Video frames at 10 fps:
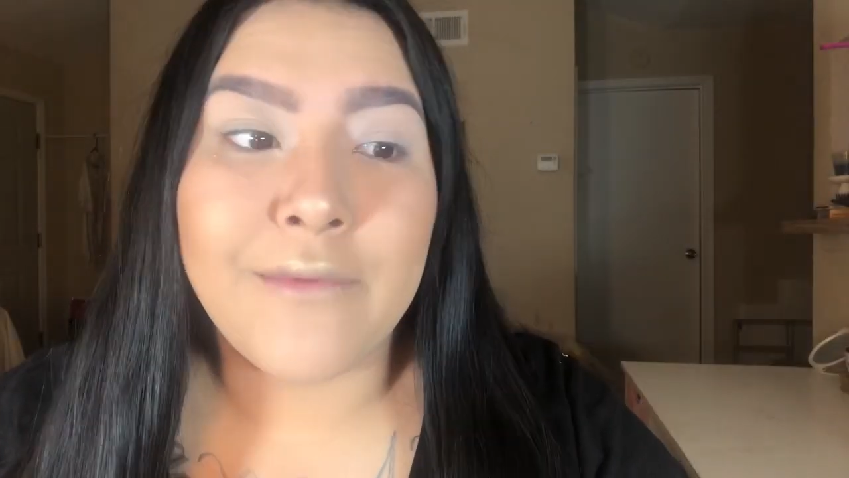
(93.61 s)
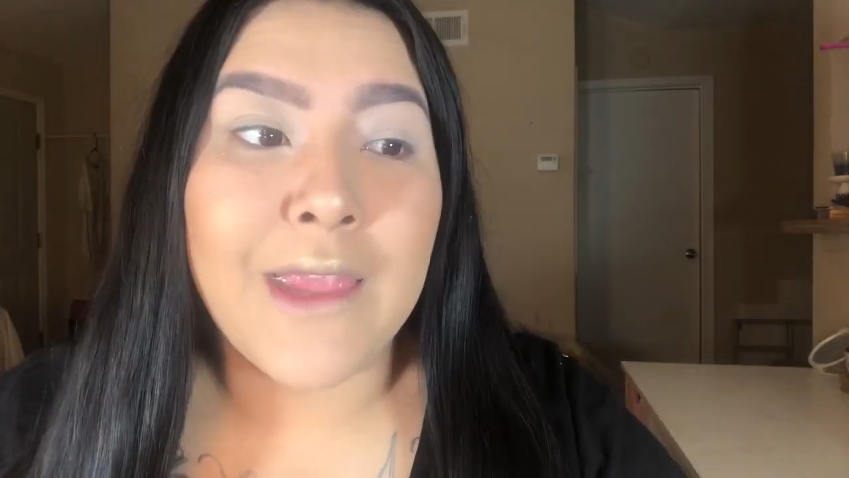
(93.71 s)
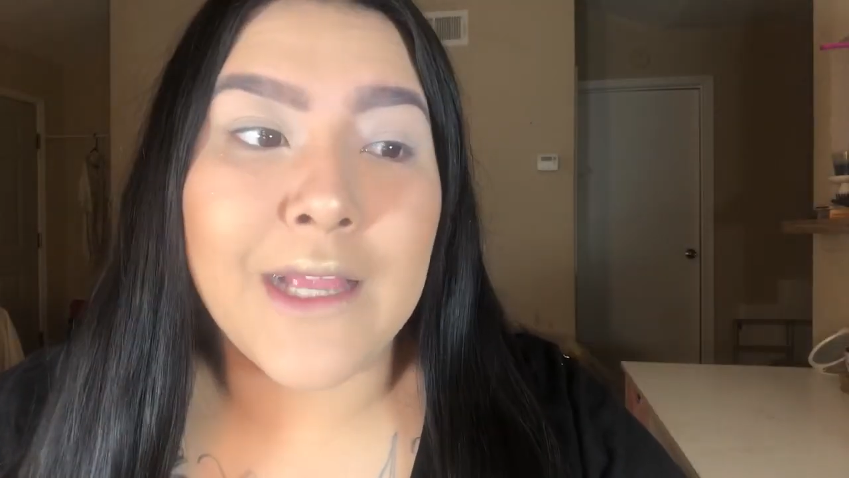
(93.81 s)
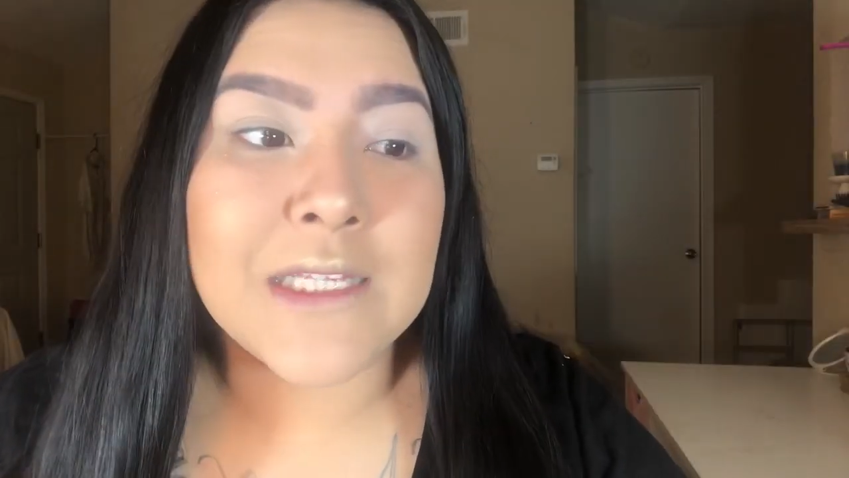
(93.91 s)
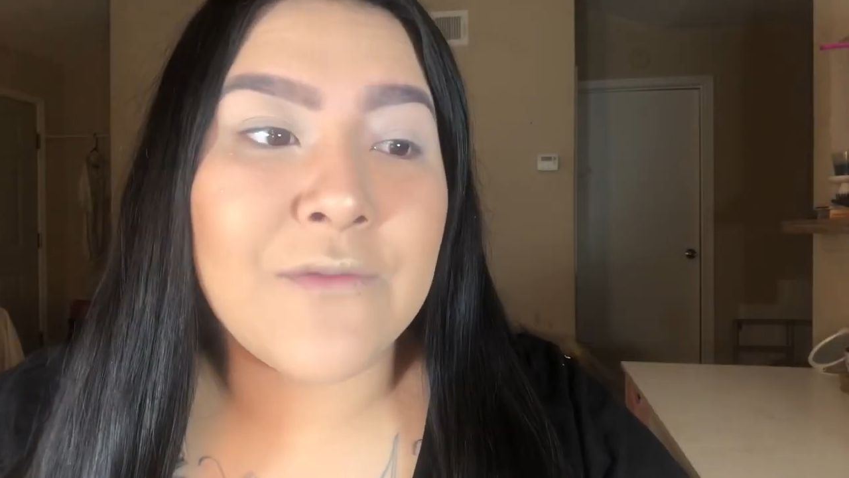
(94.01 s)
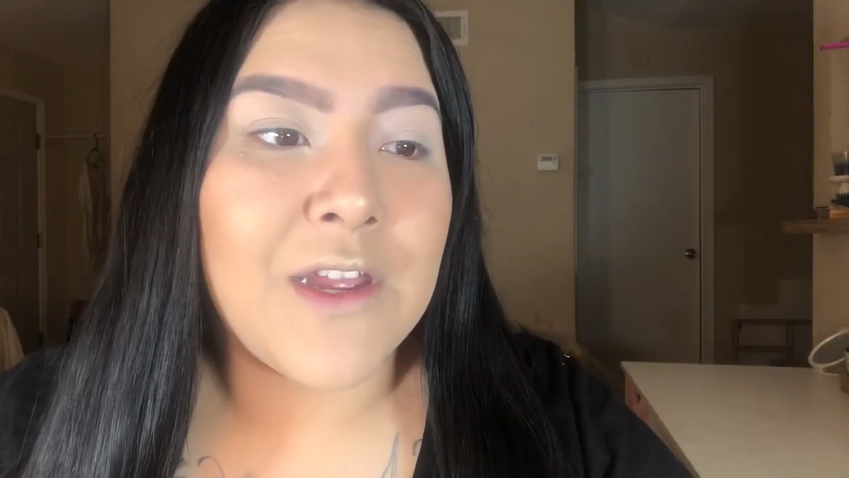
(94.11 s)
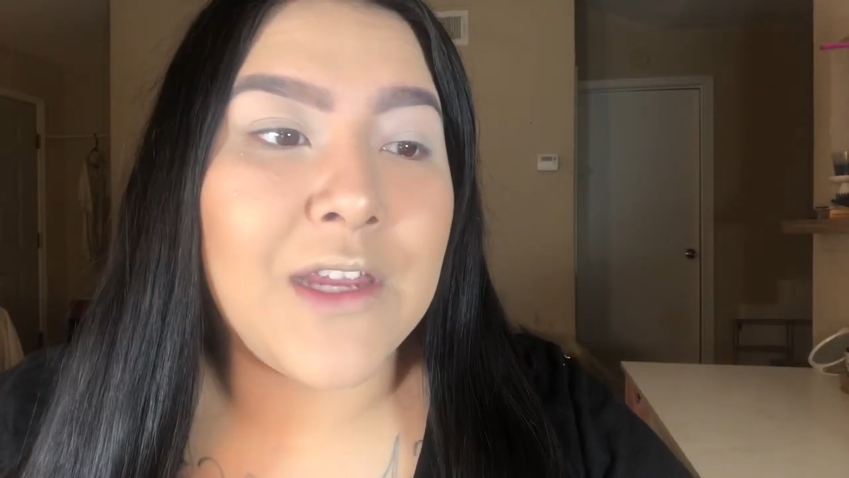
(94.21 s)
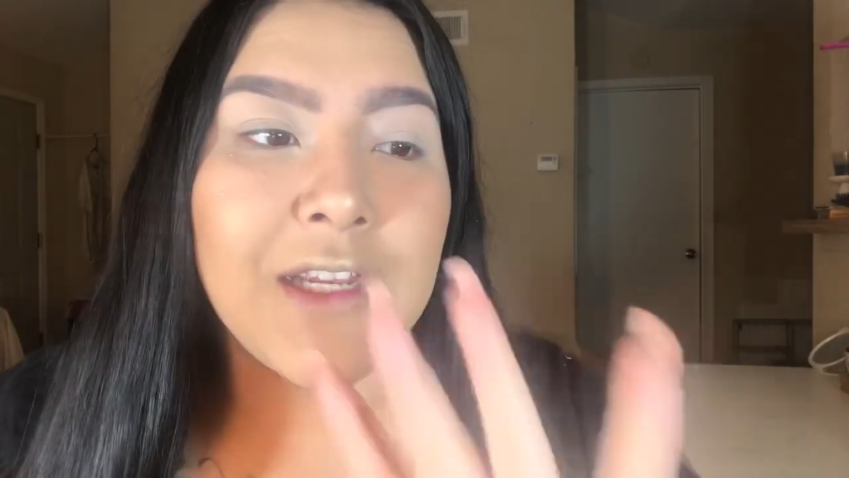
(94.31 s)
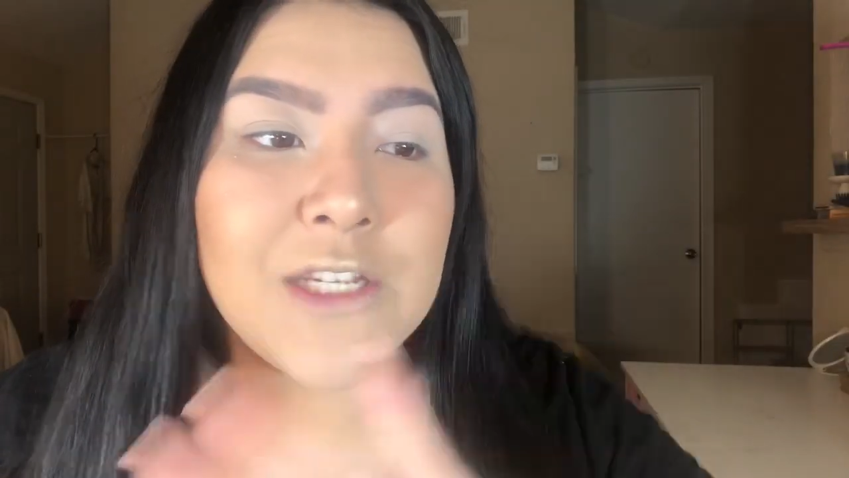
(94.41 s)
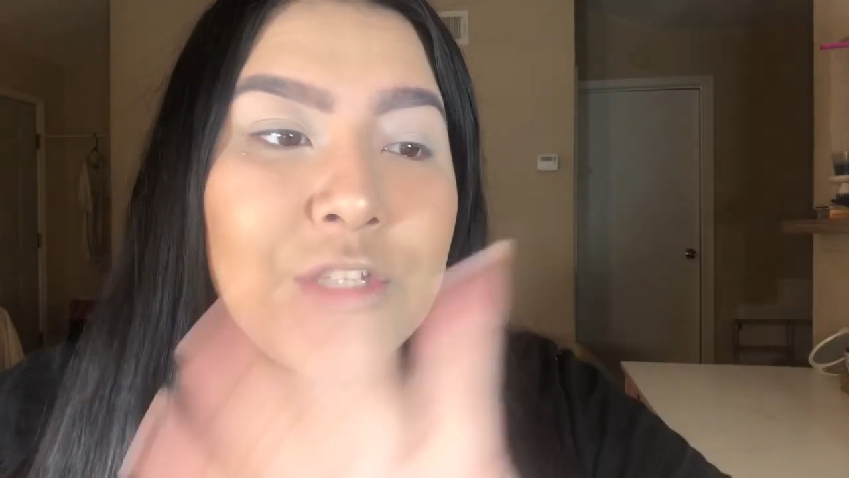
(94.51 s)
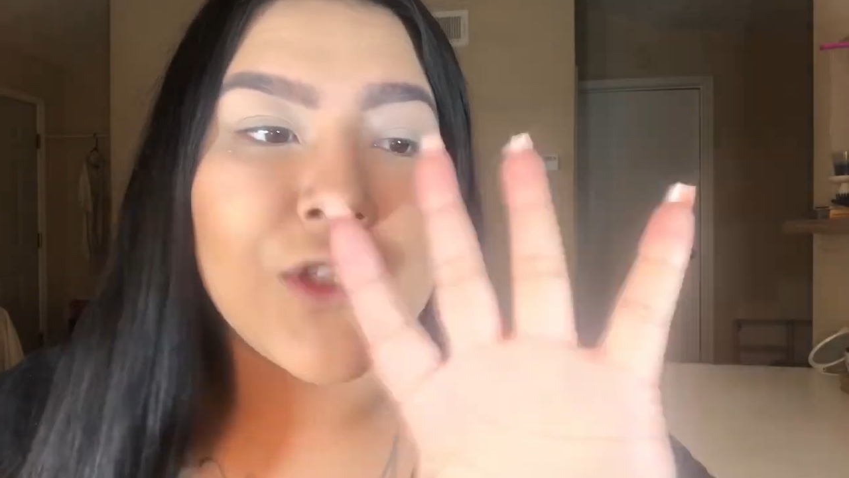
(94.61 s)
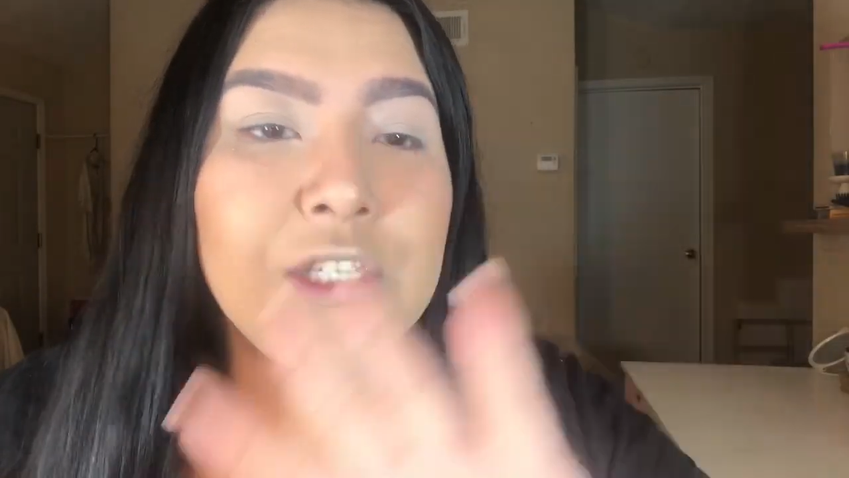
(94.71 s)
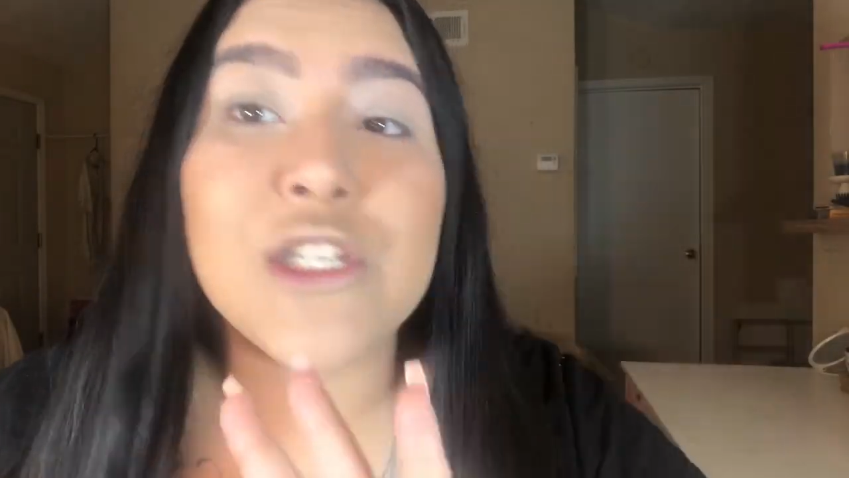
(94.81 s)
that's mine it's,